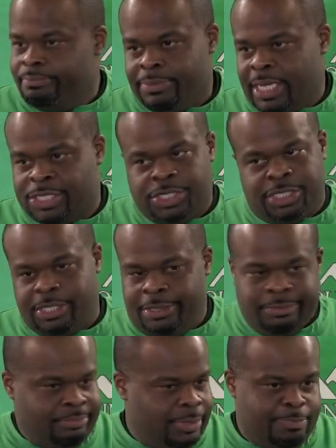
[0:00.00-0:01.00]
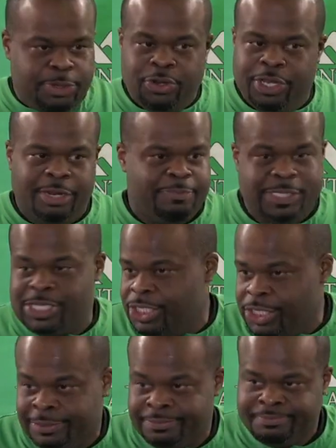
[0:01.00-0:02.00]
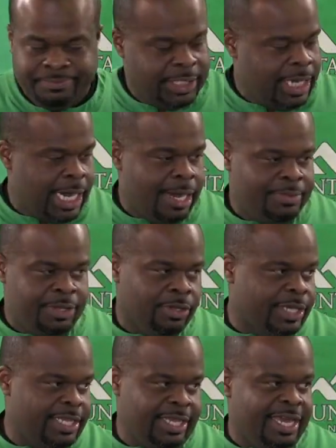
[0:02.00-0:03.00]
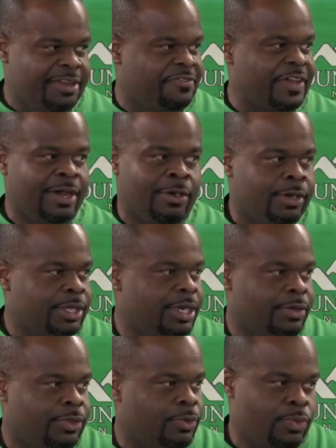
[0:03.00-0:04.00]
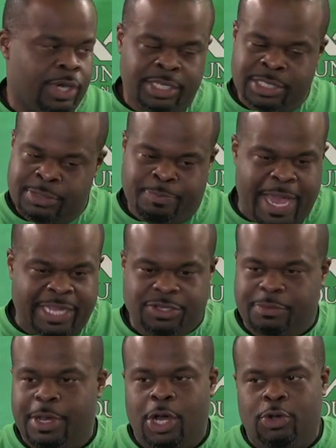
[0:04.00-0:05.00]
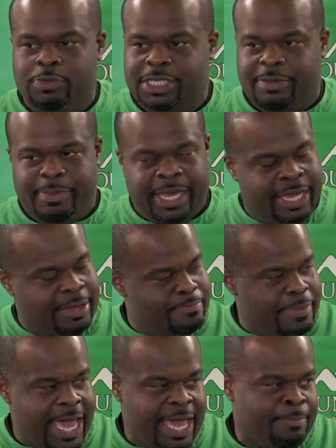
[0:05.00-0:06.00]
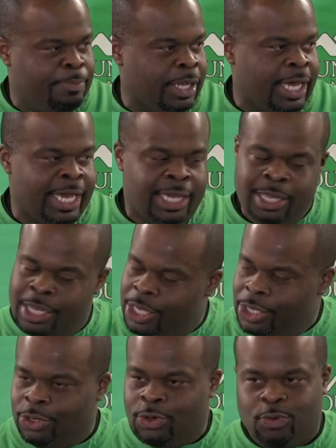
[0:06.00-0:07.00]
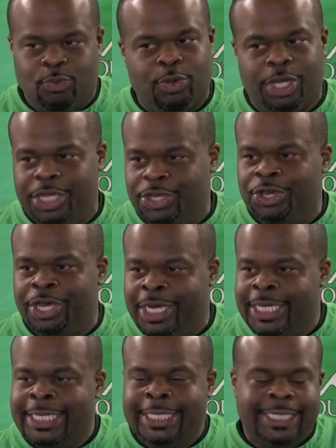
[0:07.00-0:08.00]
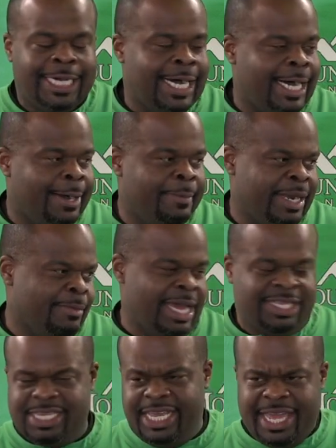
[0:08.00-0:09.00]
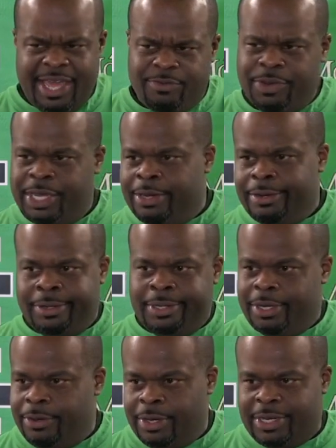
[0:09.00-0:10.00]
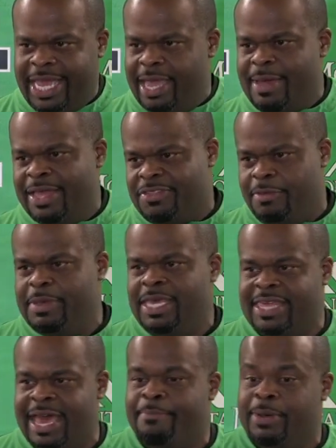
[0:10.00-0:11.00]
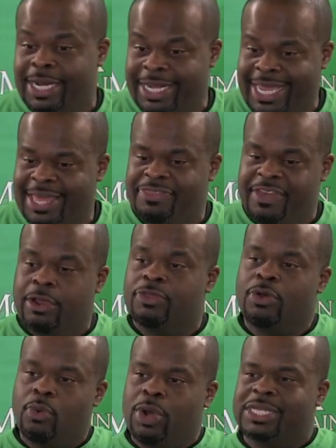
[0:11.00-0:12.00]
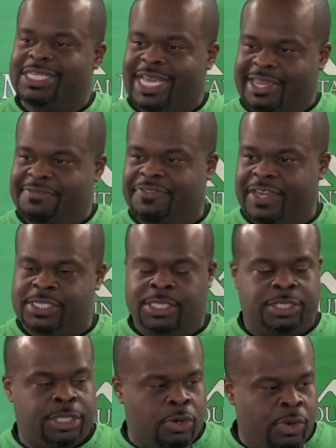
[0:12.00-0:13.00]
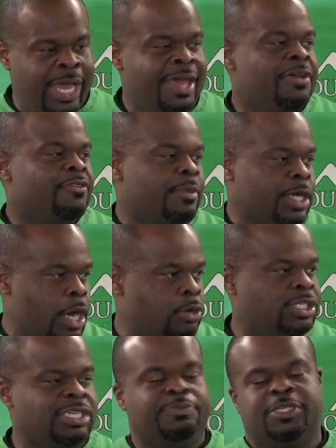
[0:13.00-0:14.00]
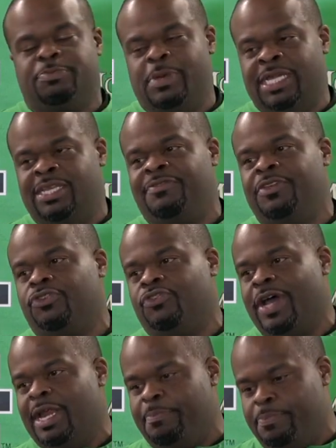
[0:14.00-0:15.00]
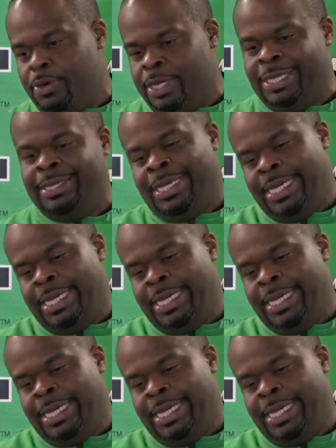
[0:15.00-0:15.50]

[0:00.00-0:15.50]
That's just the beauty of the position. You look at the NFL, Patrick Mahomes can make a bad play look really good. And I'm not saying Henry or Cam has to be that. But, again, they're the ones that can fix it. So from a coaching perspective, you try to put